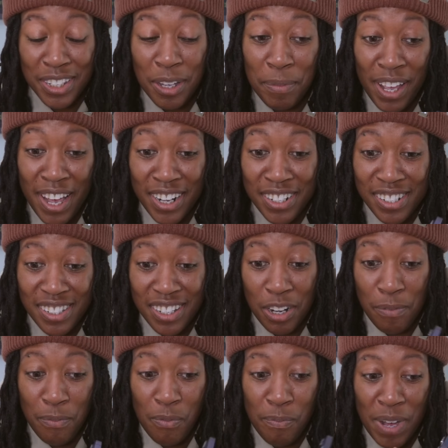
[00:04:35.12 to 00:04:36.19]
something I actually said
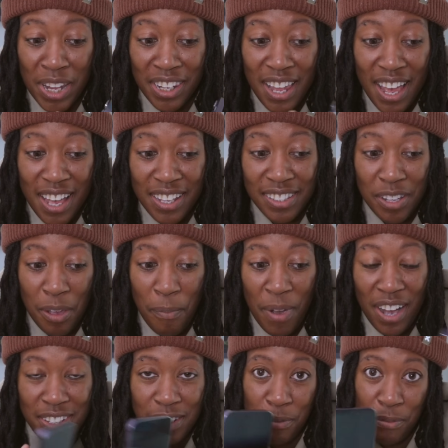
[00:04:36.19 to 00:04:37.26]
in my last
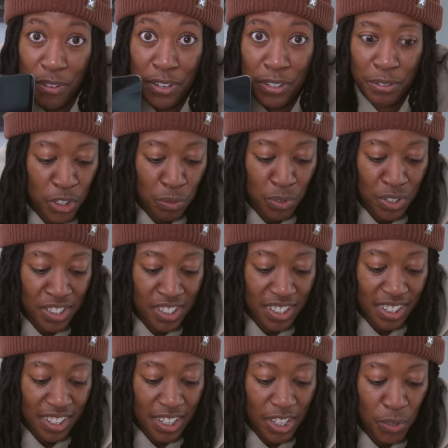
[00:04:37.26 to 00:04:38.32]
unboxing footage, which was
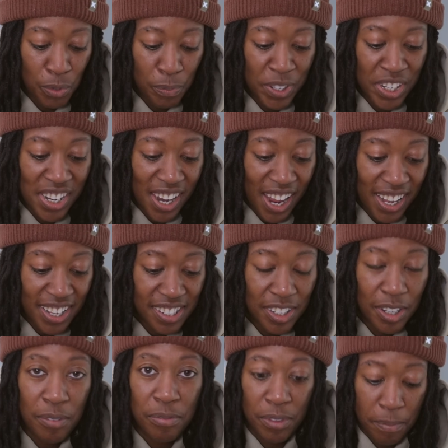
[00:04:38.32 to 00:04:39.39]
it would be nice
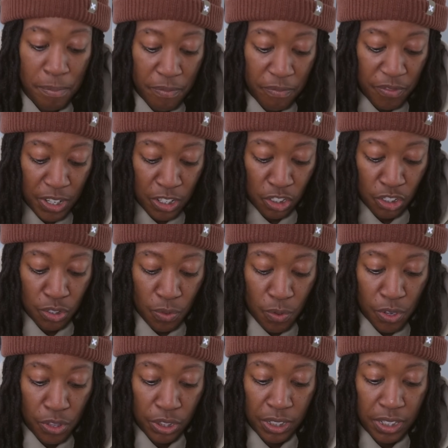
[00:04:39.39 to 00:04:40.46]
if the finish
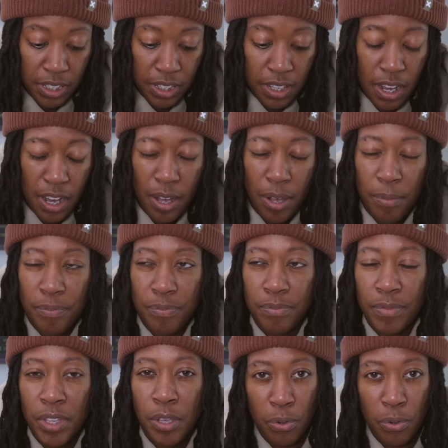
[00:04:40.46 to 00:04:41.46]
on the um,